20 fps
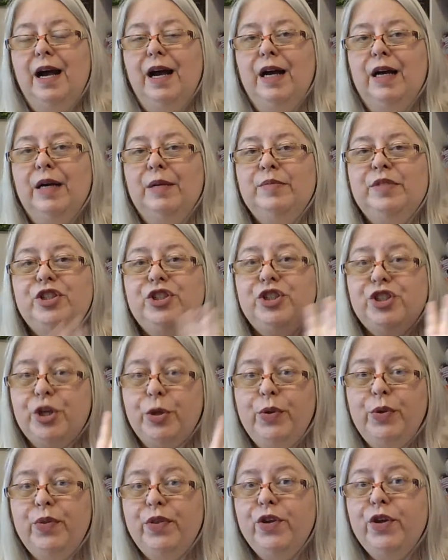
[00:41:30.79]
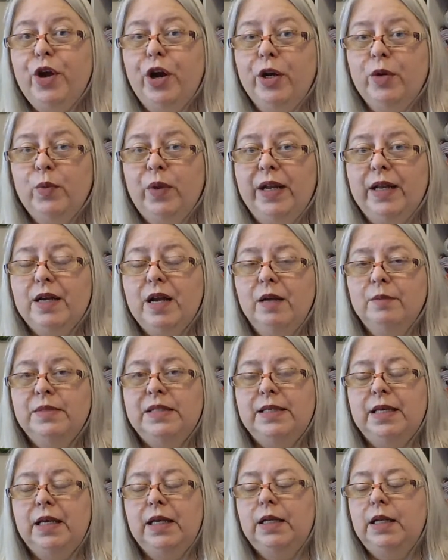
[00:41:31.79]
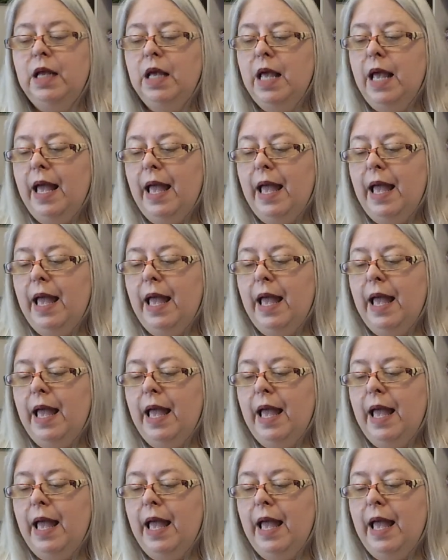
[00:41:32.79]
to show you the yarn when it comes in